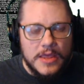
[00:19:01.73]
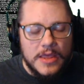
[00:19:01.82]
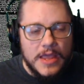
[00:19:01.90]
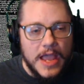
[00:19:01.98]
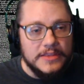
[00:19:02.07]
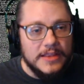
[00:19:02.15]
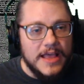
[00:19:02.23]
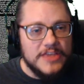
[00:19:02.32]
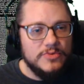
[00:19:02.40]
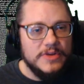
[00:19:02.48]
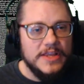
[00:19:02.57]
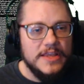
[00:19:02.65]
And the
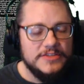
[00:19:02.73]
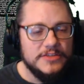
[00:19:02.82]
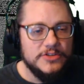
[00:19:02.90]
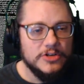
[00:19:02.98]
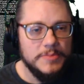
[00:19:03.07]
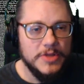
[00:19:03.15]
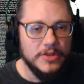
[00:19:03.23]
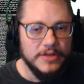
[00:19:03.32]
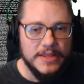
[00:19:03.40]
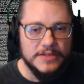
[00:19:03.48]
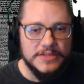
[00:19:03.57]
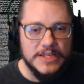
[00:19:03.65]
last one is
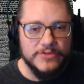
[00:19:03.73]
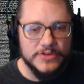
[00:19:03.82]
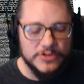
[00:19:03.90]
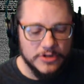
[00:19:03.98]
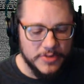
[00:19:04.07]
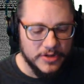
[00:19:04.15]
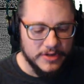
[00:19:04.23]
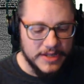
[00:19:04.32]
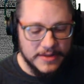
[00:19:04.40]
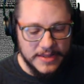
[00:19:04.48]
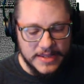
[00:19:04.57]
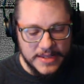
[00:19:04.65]
durability, D for durability.